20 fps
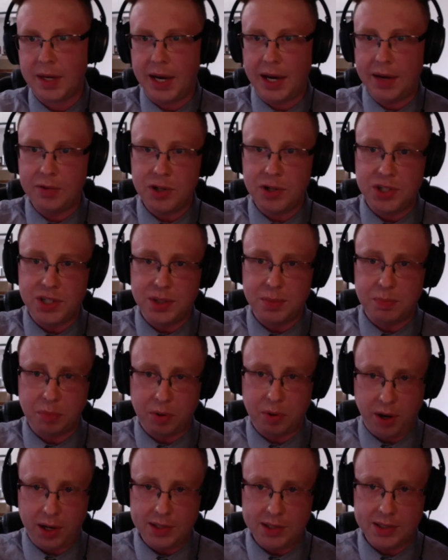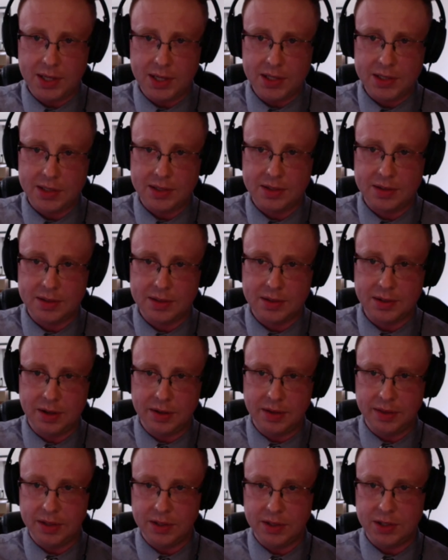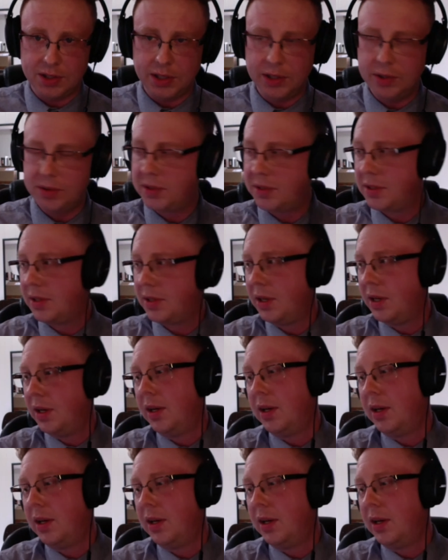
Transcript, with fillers: after she's processed, it's called the sluice.